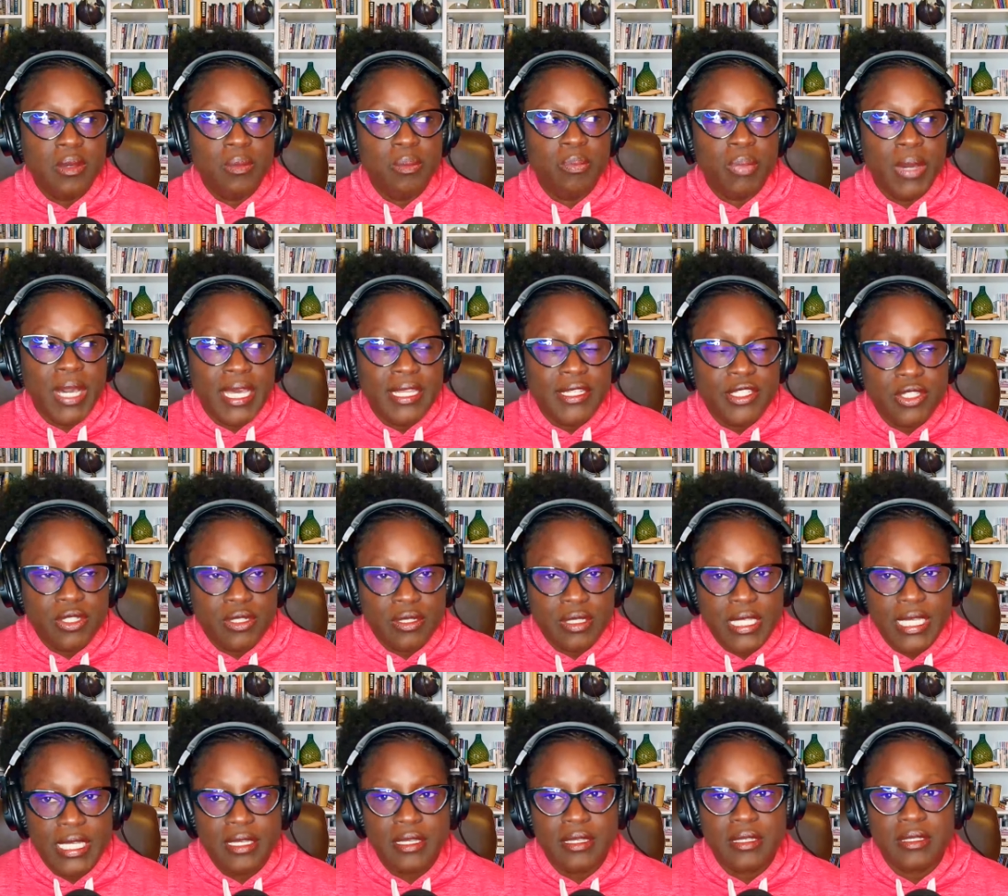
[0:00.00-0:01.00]
but you're
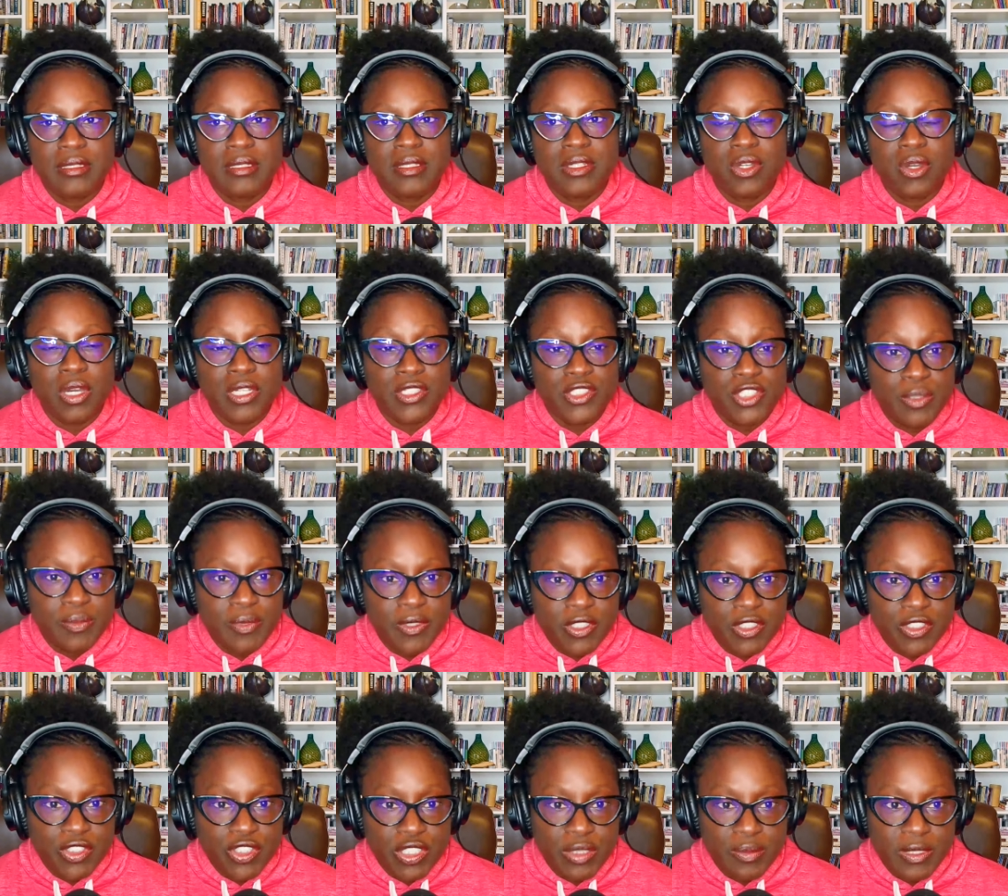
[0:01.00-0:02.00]
like,
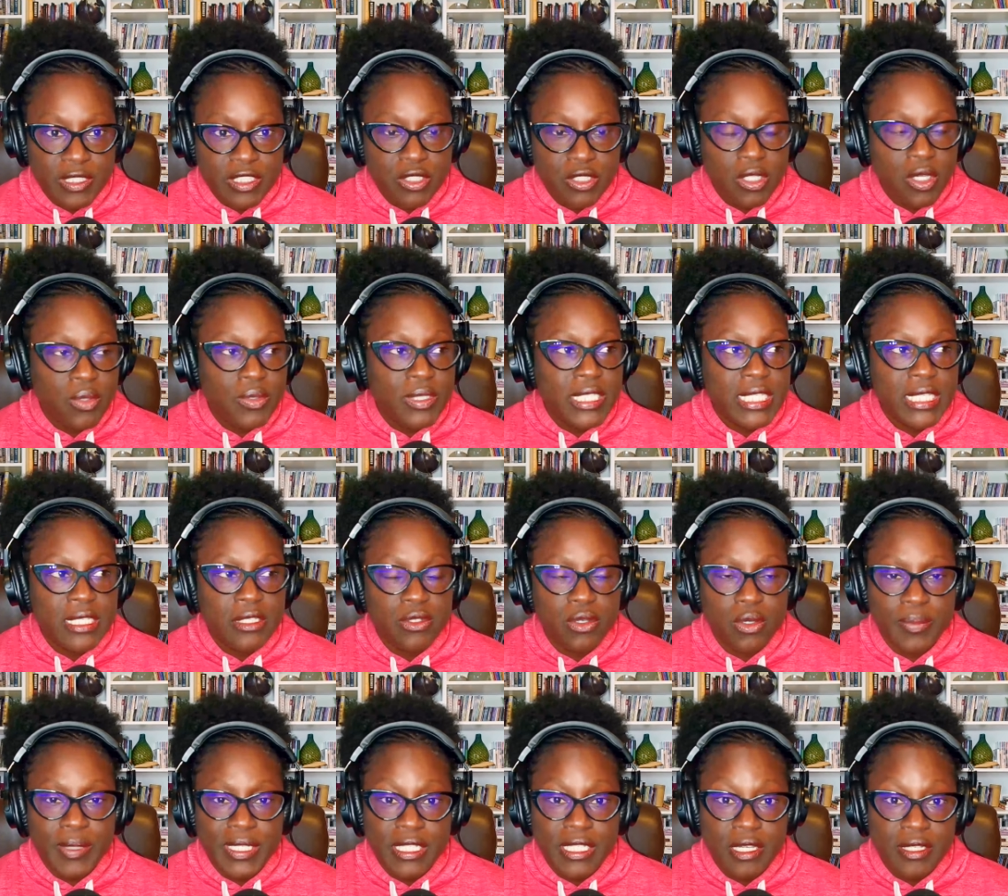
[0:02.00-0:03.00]
entrepreneurship is lonely.
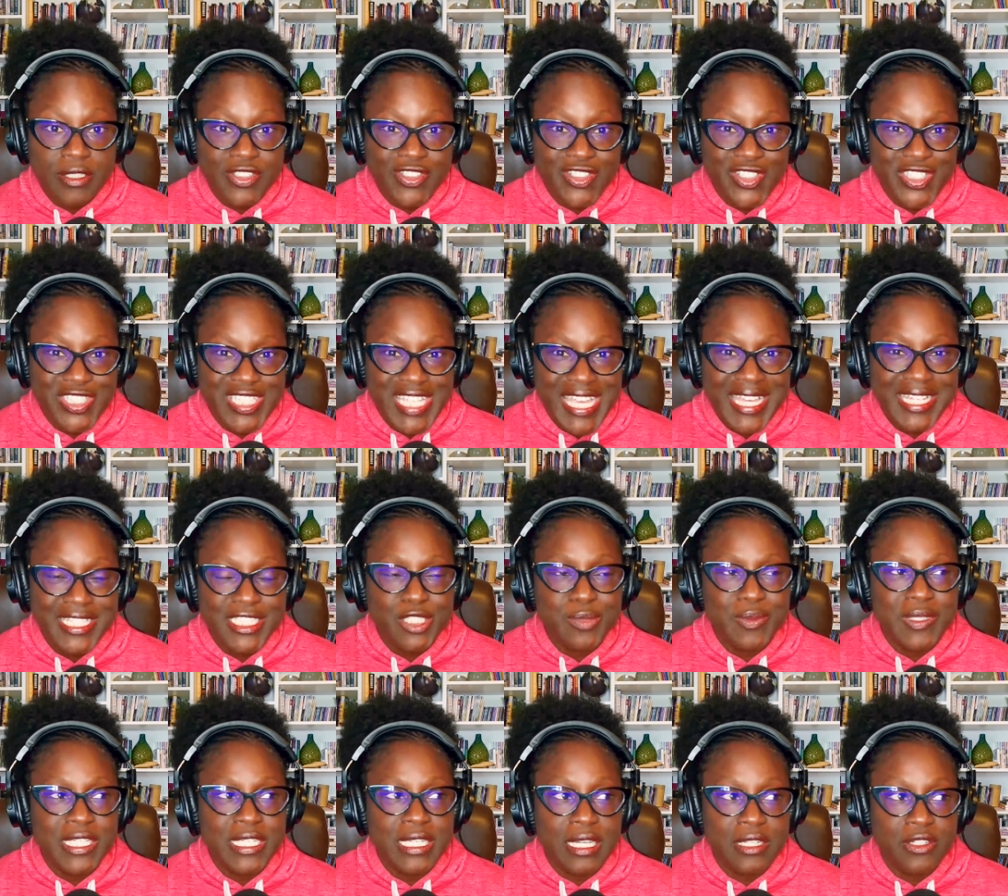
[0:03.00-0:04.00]
Nobody
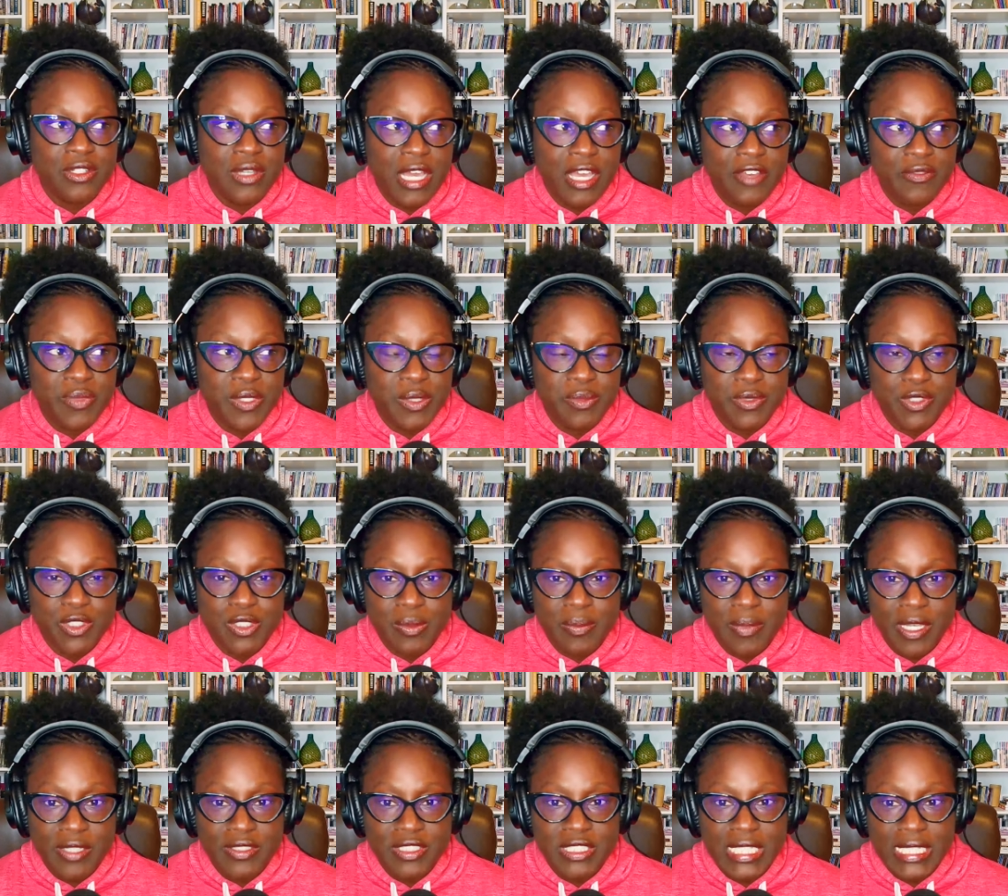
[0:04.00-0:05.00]
understands me. I don't have people to
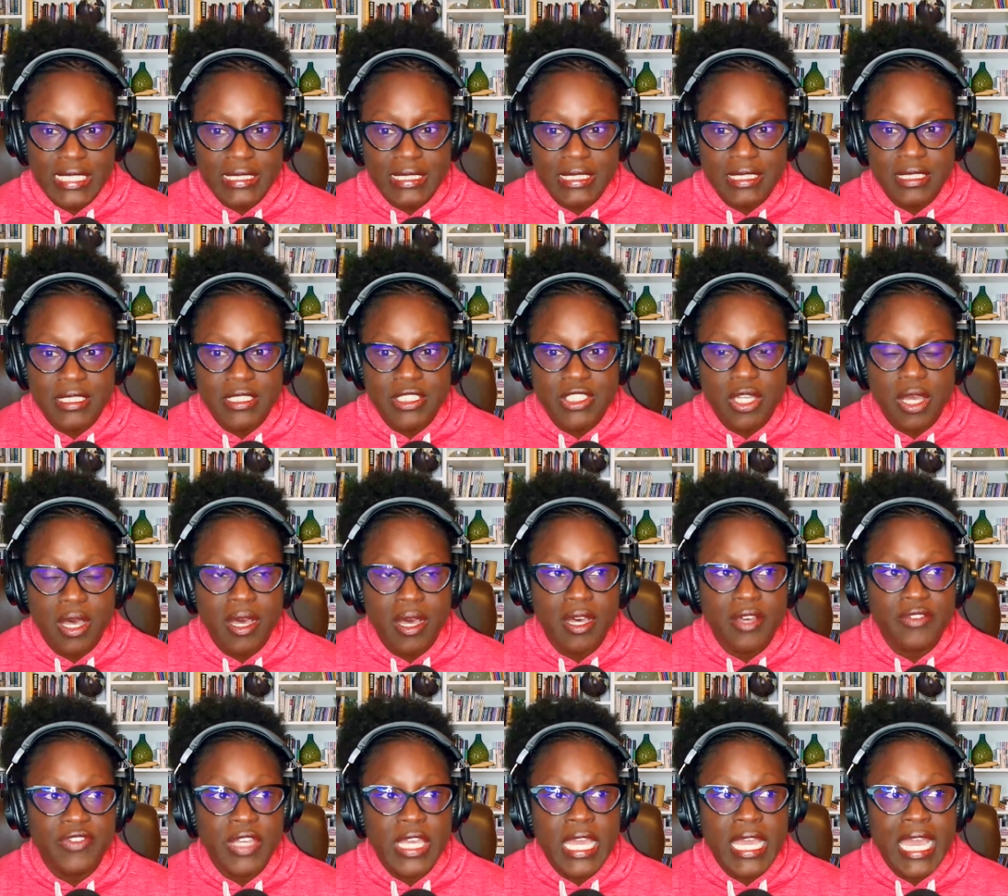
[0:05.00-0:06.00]
bounce ideas
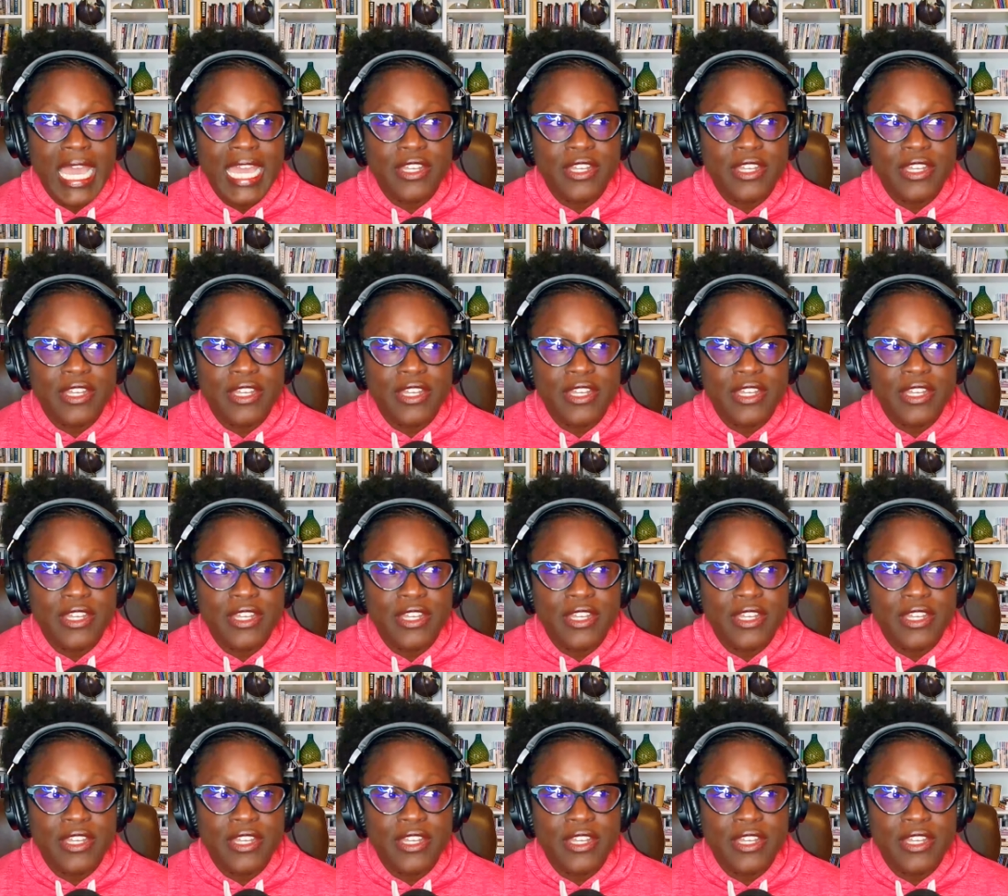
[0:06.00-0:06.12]
off.